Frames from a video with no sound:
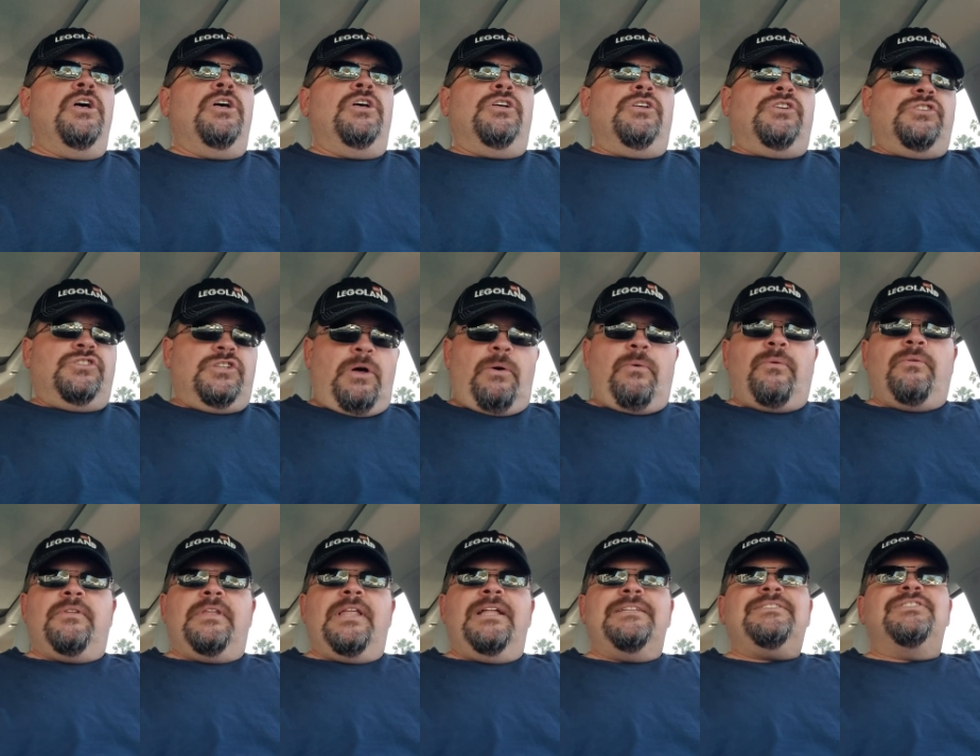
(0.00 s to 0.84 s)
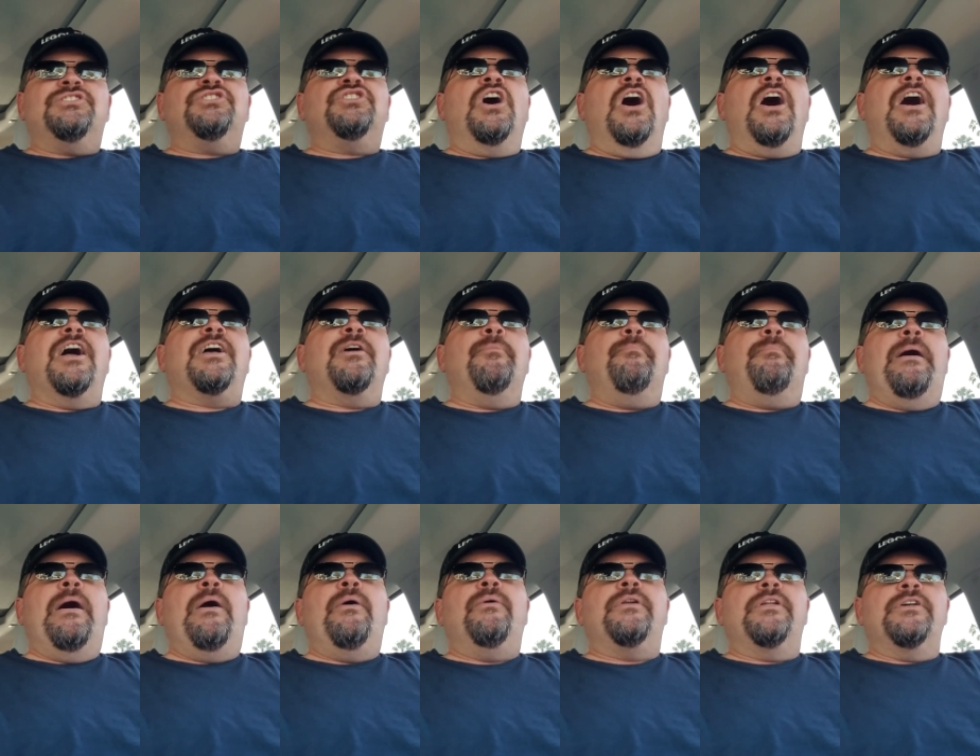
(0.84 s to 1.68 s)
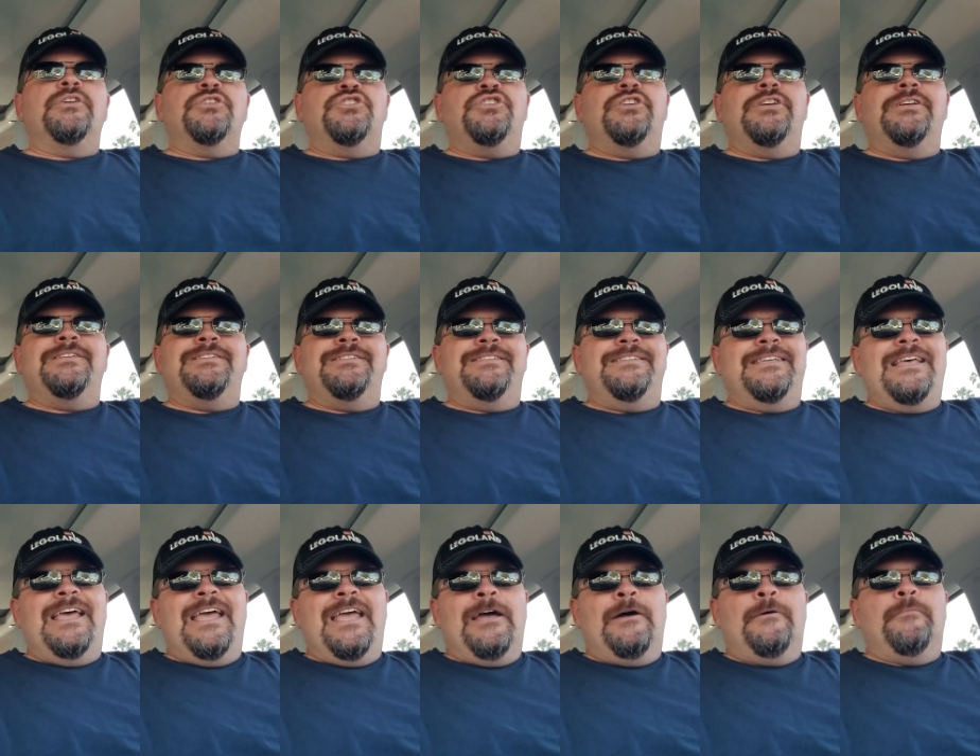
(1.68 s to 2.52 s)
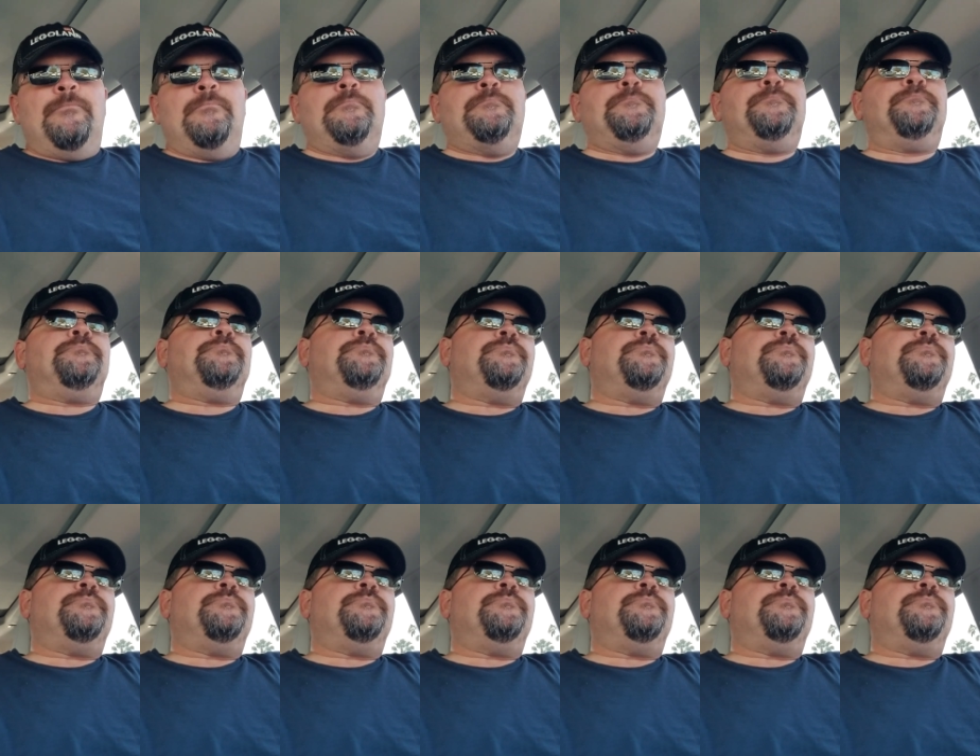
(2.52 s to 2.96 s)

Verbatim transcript: So let's talk about Shazam.